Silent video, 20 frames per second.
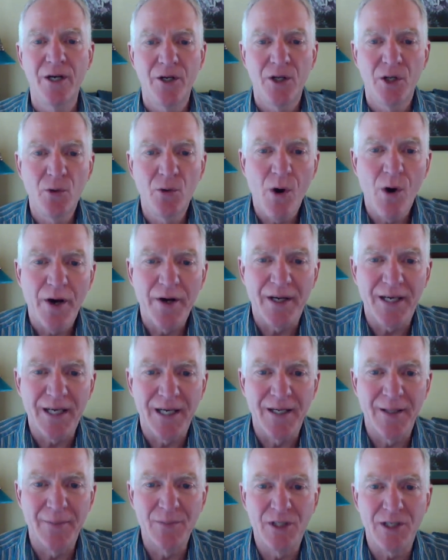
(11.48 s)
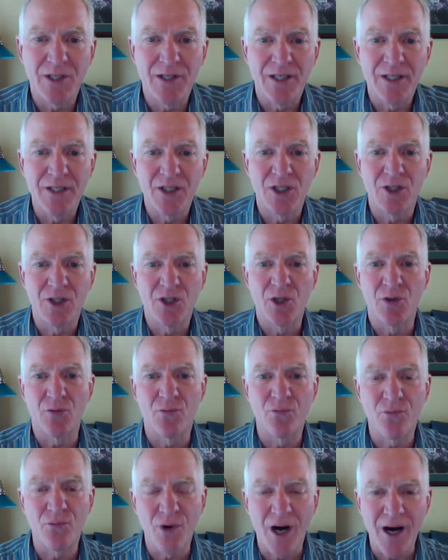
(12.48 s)
you want to come to listen
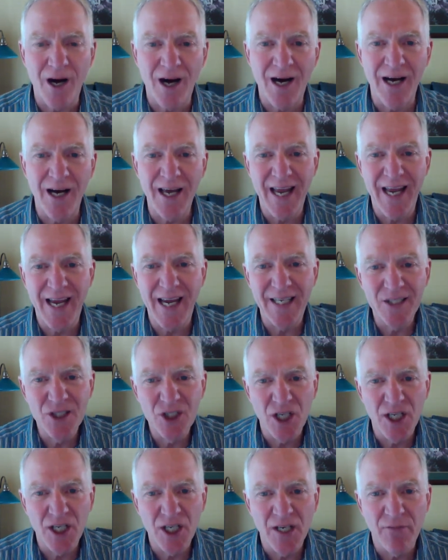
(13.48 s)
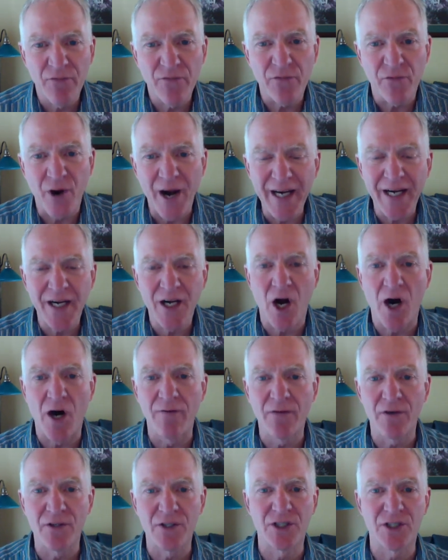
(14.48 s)
to raw, edgy, frank
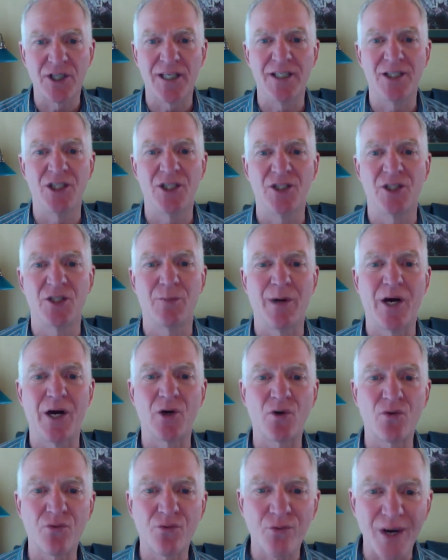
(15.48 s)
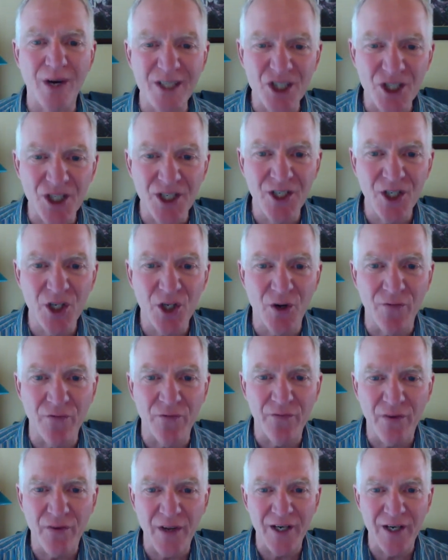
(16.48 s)
conversations about crushing your
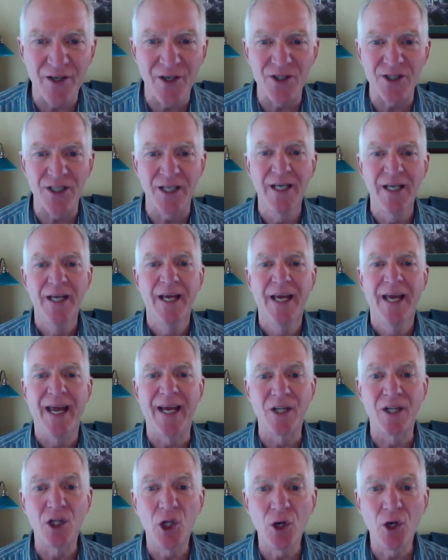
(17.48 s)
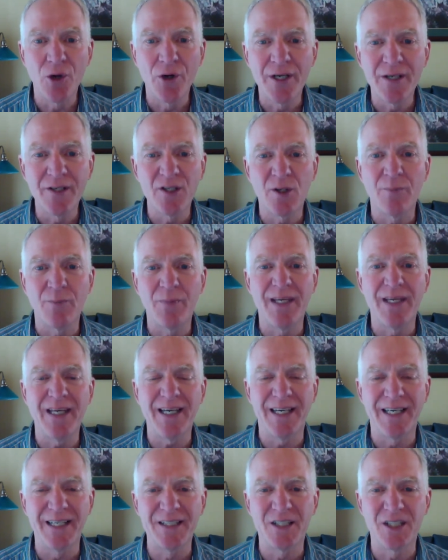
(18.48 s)
fears and learning to
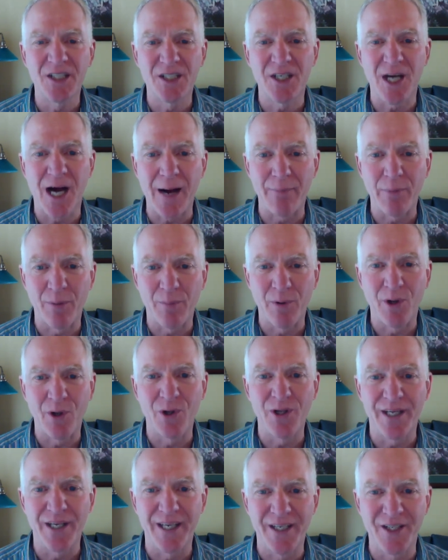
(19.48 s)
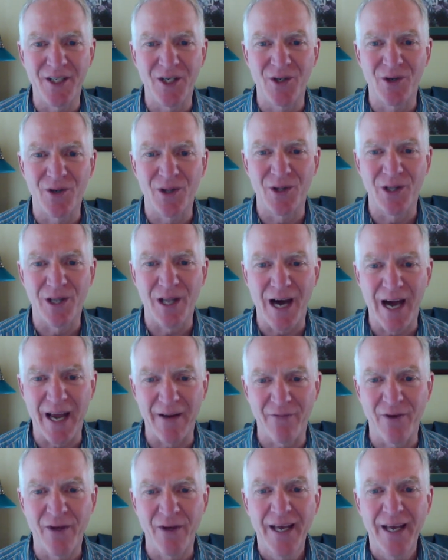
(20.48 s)
be unstoppable in your life.